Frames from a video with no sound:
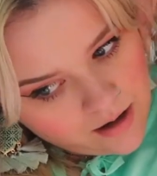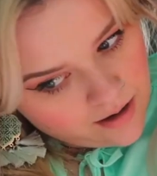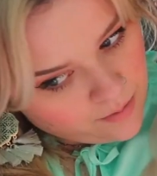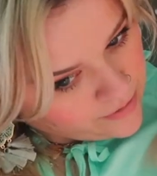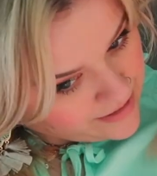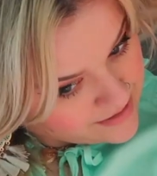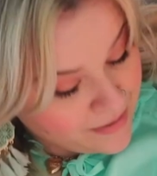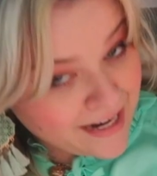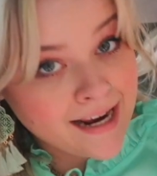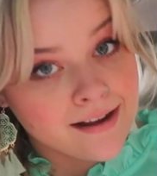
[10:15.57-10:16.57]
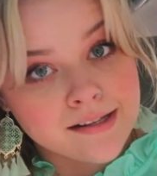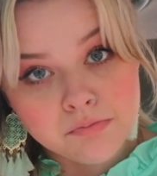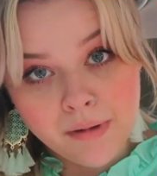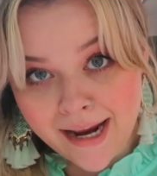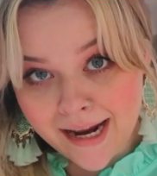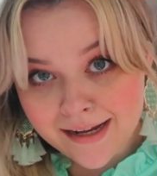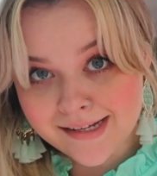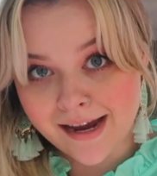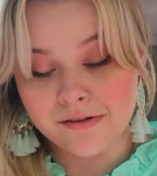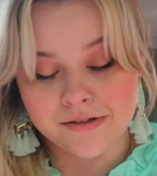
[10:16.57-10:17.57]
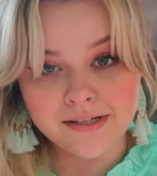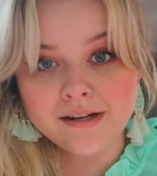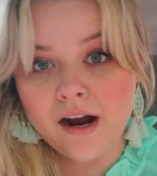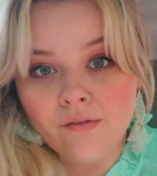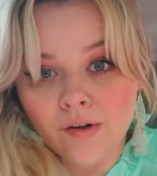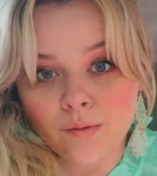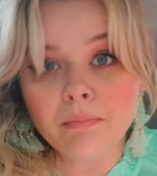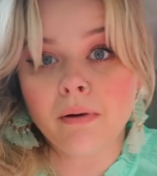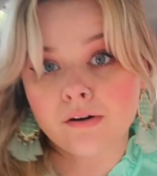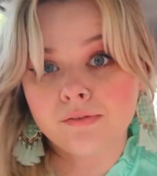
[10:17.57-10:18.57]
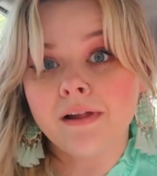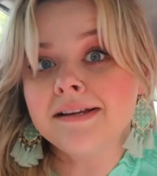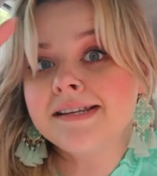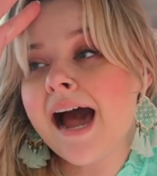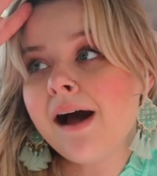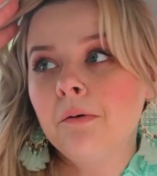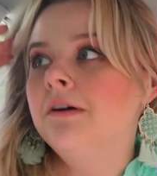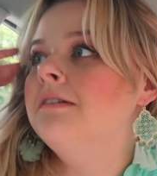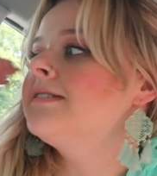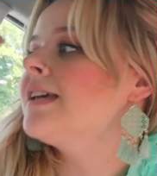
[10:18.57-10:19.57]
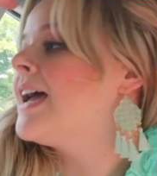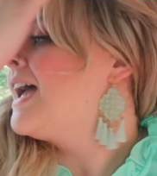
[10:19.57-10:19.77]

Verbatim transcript: um, we get to my aunt's my aunt's house is covered with butterfly towels